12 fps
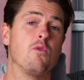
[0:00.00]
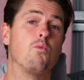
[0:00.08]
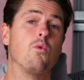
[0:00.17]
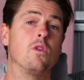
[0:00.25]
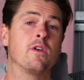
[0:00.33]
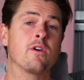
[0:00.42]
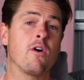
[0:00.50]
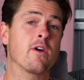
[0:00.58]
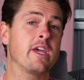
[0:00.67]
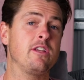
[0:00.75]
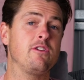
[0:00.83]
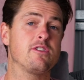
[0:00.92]
Wollongong
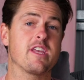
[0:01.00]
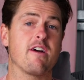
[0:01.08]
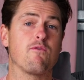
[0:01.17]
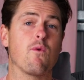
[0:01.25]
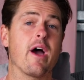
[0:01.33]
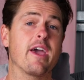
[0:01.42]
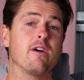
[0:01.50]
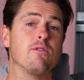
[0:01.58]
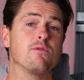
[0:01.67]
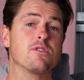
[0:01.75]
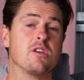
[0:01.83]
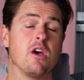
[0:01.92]
in New South
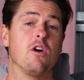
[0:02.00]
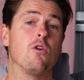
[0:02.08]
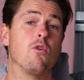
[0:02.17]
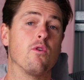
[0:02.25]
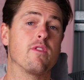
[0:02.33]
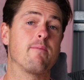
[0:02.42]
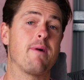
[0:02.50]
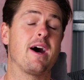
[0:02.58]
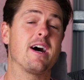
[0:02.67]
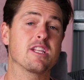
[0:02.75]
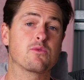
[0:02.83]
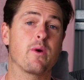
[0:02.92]
Wales, or the
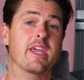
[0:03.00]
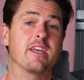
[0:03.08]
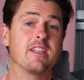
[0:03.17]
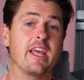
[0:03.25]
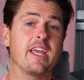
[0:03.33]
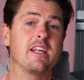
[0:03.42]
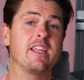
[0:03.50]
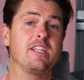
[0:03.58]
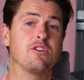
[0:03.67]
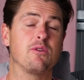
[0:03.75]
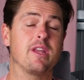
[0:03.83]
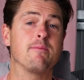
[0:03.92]
parts where you can legally
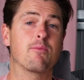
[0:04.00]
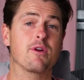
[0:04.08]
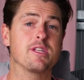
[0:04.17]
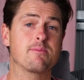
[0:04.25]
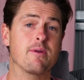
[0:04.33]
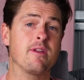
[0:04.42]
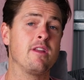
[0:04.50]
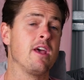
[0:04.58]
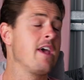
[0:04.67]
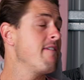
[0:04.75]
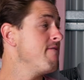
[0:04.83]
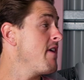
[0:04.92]
do it in Brisbane.
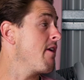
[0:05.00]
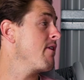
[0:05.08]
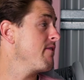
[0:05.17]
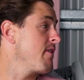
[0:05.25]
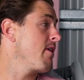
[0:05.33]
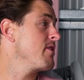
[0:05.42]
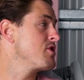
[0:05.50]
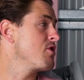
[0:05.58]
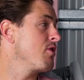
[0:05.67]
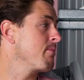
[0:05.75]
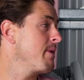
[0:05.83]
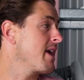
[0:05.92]
Very, very
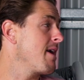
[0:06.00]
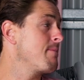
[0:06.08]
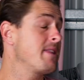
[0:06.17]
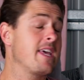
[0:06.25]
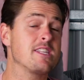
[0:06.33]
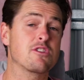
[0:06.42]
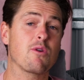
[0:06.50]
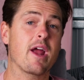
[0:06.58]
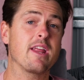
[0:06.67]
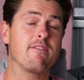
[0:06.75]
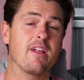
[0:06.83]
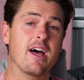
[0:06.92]
strong pickup of these
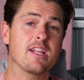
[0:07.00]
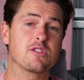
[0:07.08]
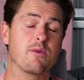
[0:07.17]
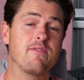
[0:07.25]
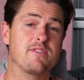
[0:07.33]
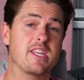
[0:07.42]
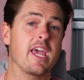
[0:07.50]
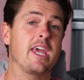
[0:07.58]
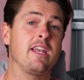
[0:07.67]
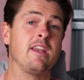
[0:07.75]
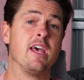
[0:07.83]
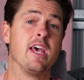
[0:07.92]
granny flats. We've
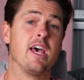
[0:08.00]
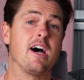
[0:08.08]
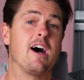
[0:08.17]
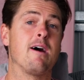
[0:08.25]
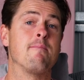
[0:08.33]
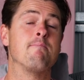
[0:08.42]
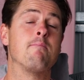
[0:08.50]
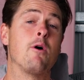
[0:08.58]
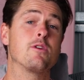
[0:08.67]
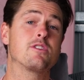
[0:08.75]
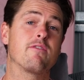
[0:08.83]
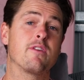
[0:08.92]
seen
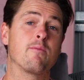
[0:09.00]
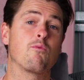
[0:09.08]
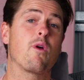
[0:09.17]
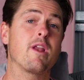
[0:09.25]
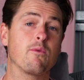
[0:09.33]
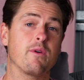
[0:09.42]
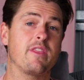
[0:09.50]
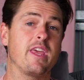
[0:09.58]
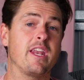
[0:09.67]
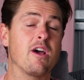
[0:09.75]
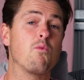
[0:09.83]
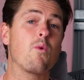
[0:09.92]
most of them rent
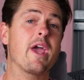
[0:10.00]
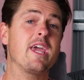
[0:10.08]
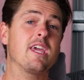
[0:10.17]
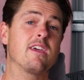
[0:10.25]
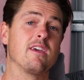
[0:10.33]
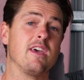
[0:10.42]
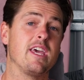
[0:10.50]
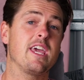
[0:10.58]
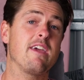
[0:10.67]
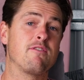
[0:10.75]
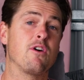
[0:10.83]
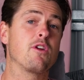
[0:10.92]
within a week,
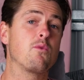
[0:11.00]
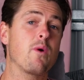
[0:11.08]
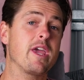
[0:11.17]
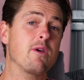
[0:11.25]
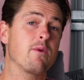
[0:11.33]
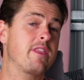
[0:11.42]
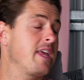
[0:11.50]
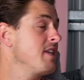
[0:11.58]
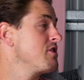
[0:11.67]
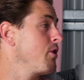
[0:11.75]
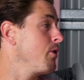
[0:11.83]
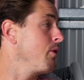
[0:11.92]
if not a week, within
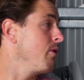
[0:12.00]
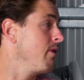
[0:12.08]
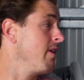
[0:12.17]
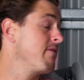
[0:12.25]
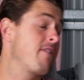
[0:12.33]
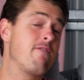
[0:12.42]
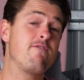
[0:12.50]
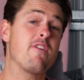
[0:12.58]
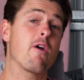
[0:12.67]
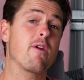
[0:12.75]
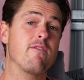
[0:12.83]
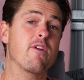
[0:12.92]
two, for
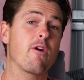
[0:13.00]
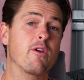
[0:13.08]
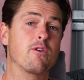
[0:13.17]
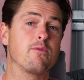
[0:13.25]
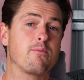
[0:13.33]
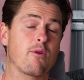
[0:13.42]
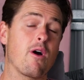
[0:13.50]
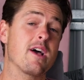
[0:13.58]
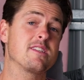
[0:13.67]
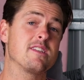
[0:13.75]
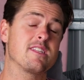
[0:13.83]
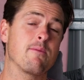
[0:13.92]
very, very good
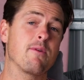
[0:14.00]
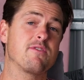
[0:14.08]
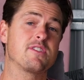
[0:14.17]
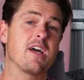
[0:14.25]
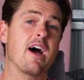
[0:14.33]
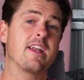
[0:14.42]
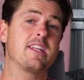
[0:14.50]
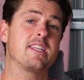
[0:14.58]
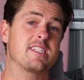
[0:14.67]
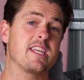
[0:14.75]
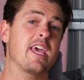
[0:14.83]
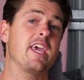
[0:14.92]
prices. And we've started to
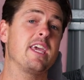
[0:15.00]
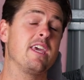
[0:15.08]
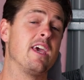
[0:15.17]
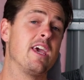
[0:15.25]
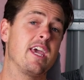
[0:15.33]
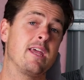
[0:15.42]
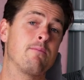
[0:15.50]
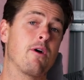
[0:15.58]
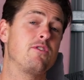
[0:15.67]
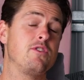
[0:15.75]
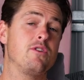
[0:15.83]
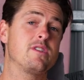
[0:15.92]
see in
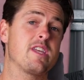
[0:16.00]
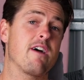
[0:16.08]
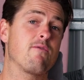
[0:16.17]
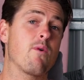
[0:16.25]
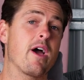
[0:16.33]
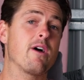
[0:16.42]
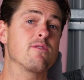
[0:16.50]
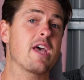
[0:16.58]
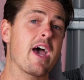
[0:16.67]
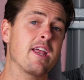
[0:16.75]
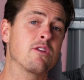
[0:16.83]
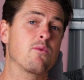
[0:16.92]
both New South Wales
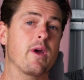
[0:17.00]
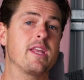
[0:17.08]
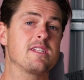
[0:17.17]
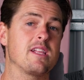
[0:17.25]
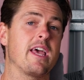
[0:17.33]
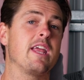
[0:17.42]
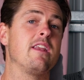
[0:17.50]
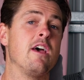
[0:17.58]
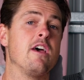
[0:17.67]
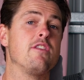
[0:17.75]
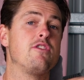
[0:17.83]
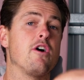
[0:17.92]
and Queensland,
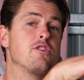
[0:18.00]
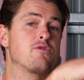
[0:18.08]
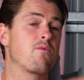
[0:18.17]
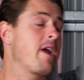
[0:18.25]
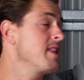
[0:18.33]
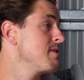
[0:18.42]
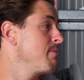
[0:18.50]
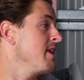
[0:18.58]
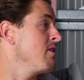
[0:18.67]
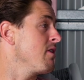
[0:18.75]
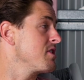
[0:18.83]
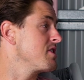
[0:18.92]
those rents
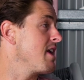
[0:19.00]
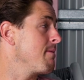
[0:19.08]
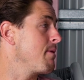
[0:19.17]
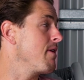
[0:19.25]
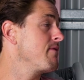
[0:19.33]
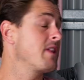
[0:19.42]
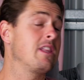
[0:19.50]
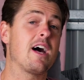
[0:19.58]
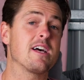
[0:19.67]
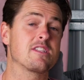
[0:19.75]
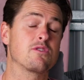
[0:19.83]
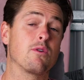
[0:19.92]
being notched up over the
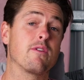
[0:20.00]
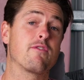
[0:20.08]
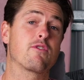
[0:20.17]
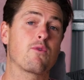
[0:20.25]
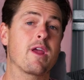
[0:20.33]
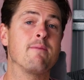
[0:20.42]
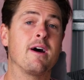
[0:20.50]
last sort of 3